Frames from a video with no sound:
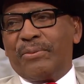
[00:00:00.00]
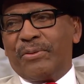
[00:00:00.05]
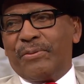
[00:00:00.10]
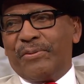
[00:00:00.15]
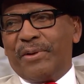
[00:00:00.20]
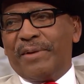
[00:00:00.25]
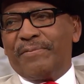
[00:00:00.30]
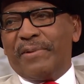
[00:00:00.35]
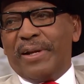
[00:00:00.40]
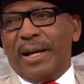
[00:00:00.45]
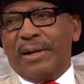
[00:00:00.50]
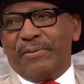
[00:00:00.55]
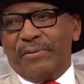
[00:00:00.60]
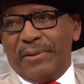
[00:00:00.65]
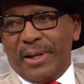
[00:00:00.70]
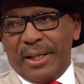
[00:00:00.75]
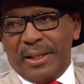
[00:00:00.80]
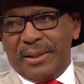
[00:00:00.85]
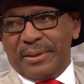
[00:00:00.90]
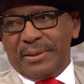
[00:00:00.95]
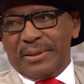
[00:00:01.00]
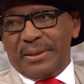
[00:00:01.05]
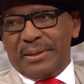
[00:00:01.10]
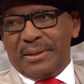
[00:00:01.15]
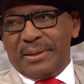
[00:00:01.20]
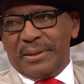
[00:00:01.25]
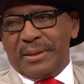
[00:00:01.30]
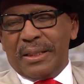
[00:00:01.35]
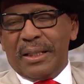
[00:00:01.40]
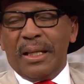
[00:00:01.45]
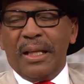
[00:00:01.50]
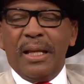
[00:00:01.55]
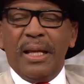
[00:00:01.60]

with Revilot Records. Okay.